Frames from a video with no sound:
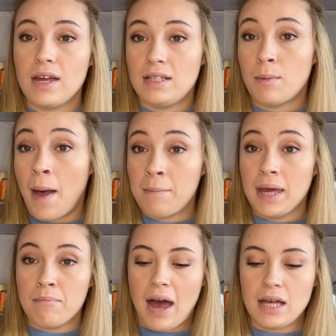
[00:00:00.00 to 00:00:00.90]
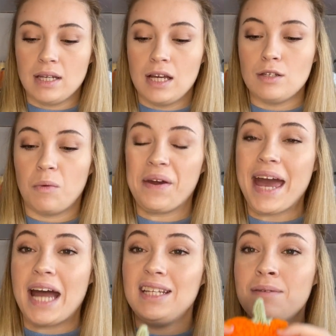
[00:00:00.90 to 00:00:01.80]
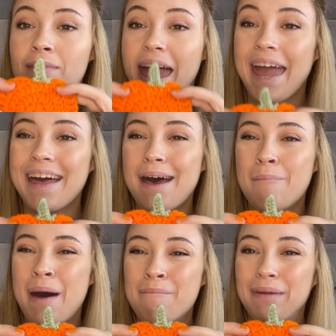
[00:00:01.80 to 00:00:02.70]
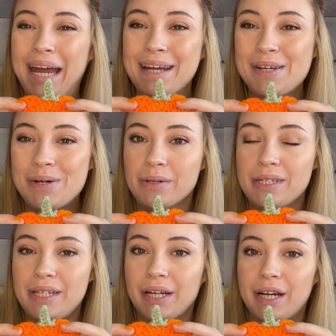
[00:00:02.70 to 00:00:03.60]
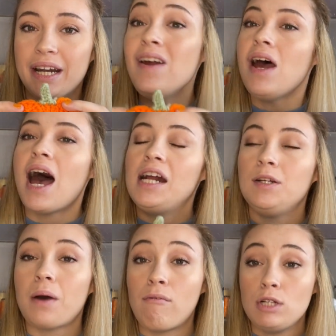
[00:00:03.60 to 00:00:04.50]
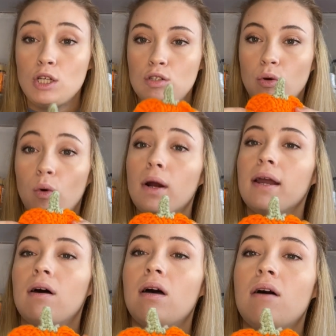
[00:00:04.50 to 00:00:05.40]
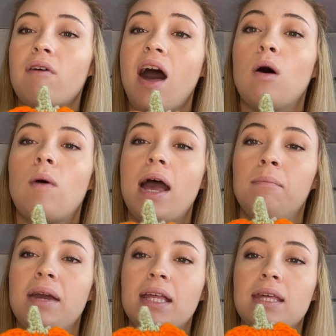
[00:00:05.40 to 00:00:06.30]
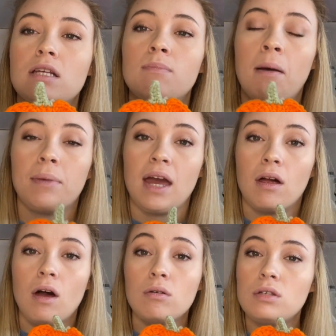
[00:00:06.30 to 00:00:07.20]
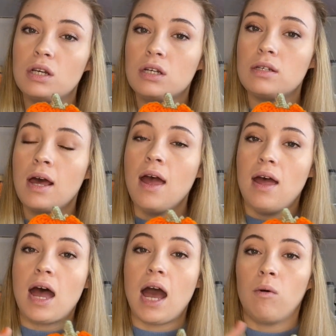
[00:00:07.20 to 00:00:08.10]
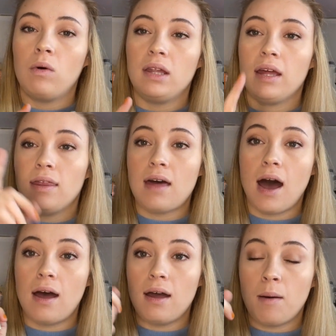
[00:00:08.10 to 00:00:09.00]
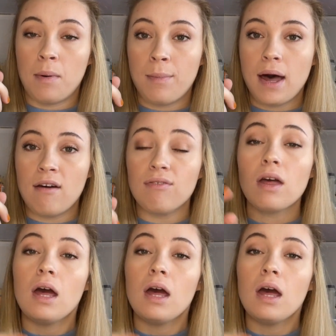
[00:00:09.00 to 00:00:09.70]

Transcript: it's a pumpkin basket, so we had to make a pumpkin coaster. I do have a tutorial of how I make these pumpkin coasters. I will link that up above,